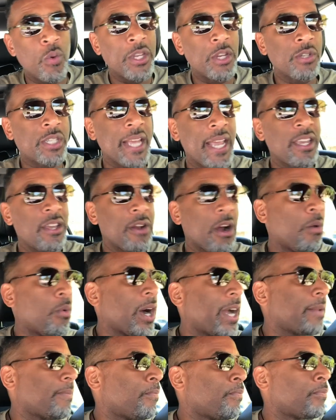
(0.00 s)
when you say, you know
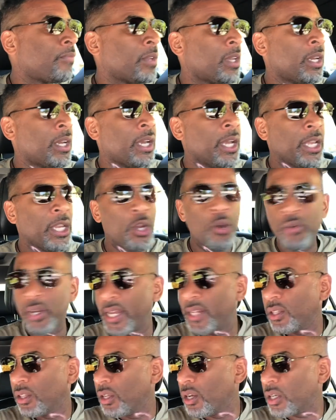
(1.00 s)
what, you
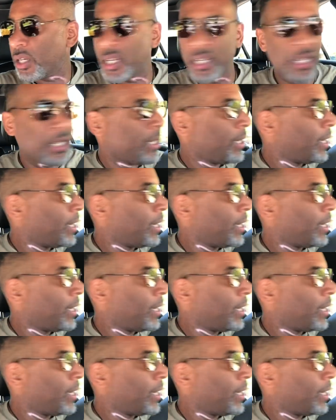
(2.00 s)
can look